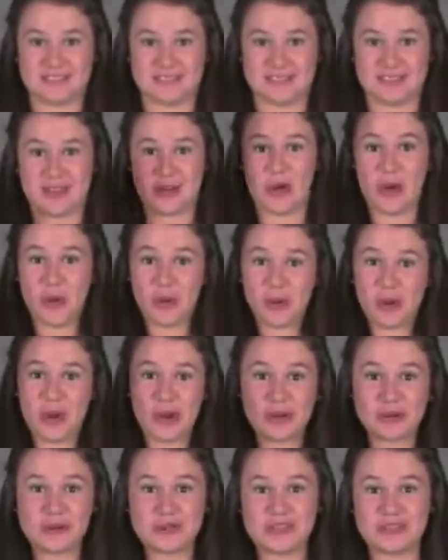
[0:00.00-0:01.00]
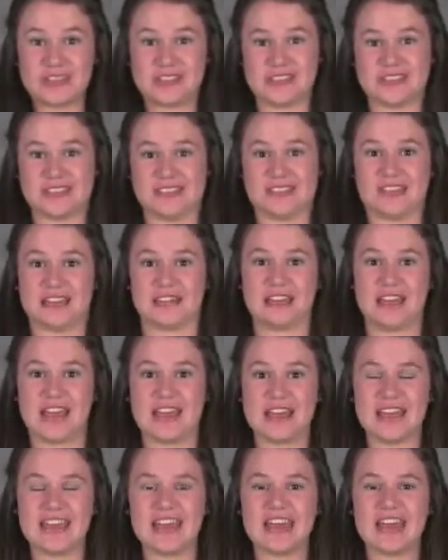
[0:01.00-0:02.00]
The goal posts,
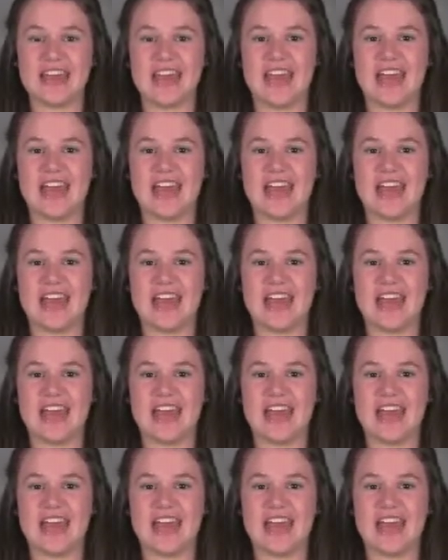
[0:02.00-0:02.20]
okay?